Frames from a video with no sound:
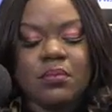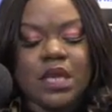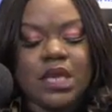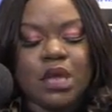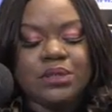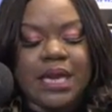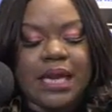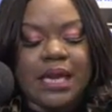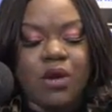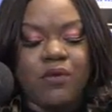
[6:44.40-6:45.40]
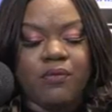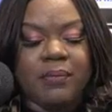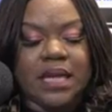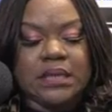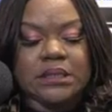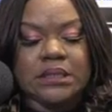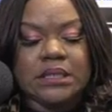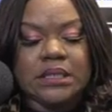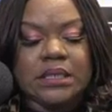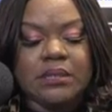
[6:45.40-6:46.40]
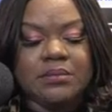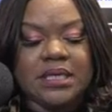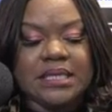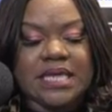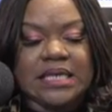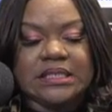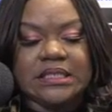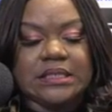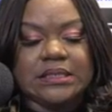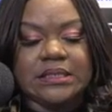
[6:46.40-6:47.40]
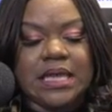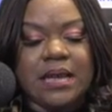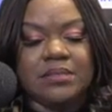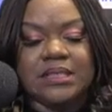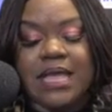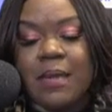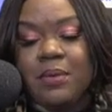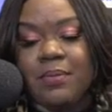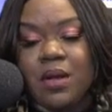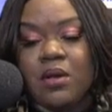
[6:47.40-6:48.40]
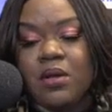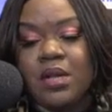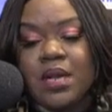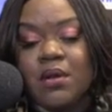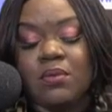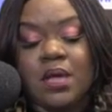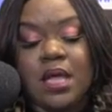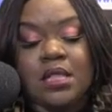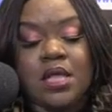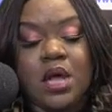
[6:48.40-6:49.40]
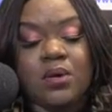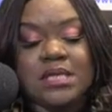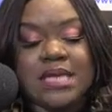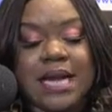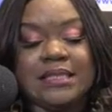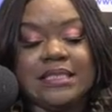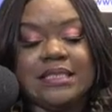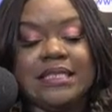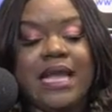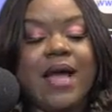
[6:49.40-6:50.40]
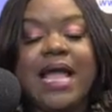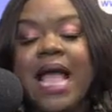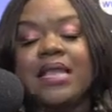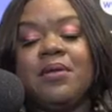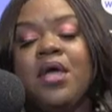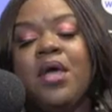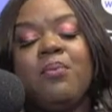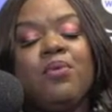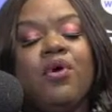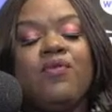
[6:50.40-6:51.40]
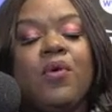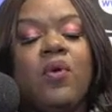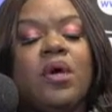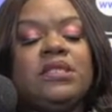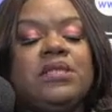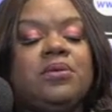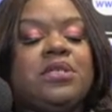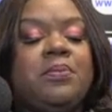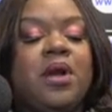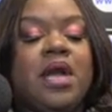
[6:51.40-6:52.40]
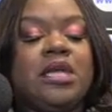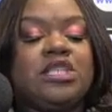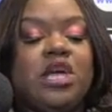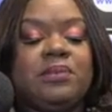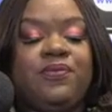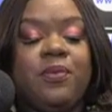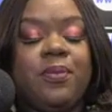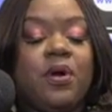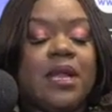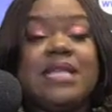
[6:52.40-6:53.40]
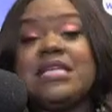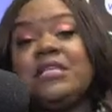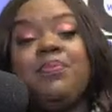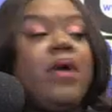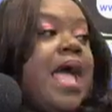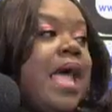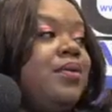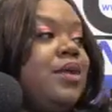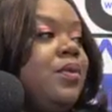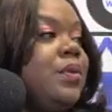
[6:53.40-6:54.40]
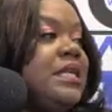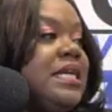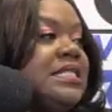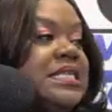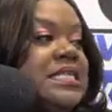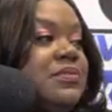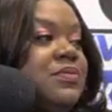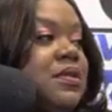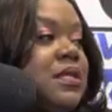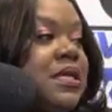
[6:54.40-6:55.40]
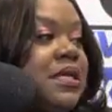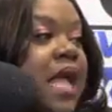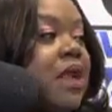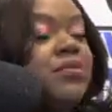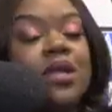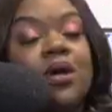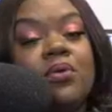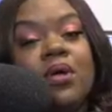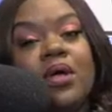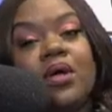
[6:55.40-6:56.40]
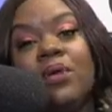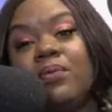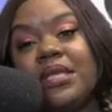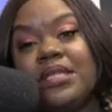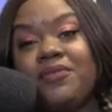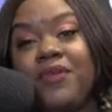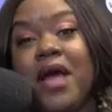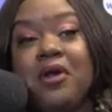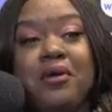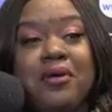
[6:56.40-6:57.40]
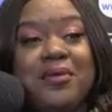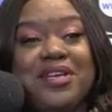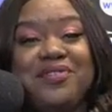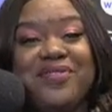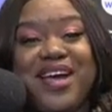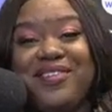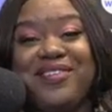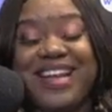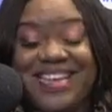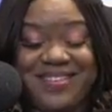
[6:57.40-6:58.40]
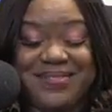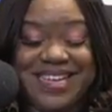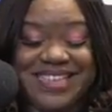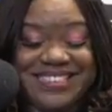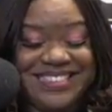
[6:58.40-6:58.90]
No shade at all from me, because I'm just happy about, the whole entire season. Now, I got to move on to Maryland Terps football. At this point, I don't know what their season, I don't know what the final record was.